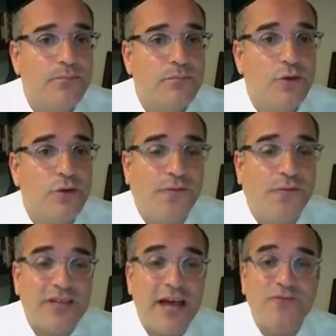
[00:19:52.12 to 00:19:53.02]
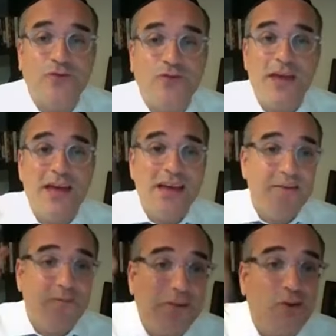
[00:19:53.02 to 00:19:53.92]
You first have to be
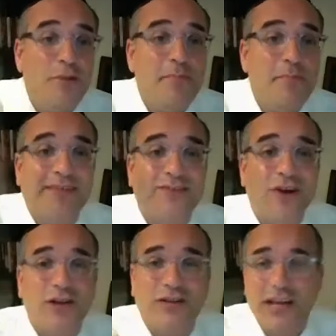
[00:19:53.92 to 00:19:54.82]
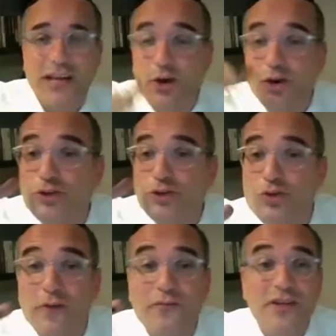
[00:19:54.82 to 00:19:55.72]
vidui ma'asrot. In order to do
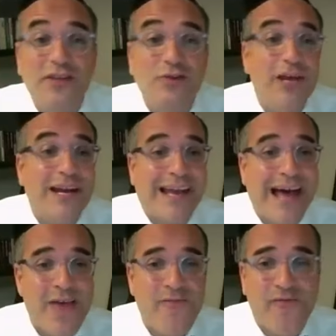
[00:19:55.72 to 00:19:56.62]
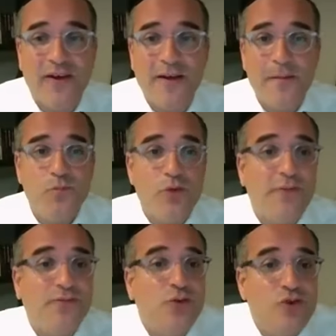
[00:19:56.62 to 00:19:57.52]
a vidui in life, you have
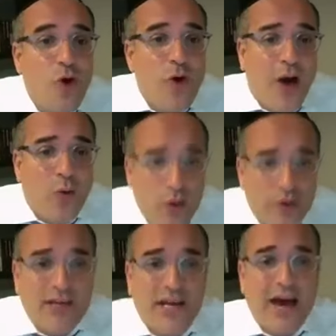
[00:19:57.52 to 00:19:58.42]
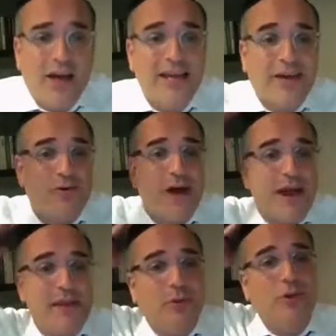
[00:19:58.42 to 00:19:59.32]
to know how worthy and how
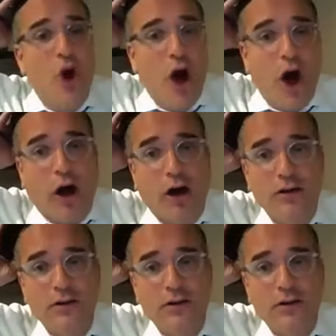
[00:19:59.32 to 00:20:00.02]
incredible you are.